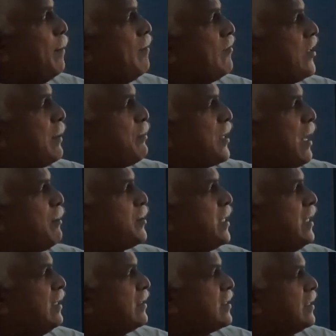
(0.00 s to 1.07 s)

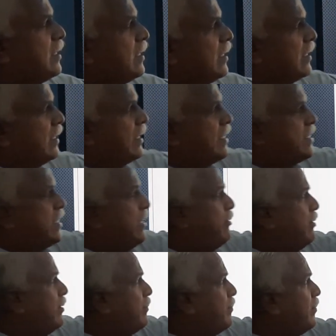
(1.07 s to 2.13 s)
subscriptions
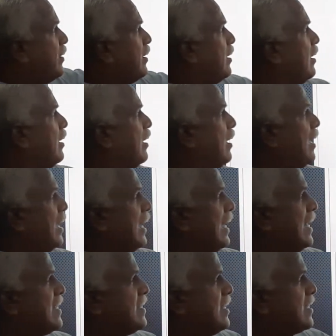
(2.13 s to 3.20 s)
received
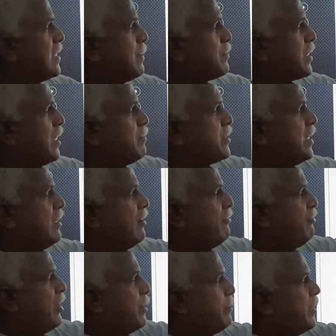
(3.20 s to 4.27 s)
less the subscription
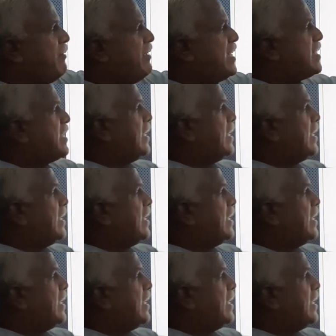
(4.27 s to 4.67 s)
for previous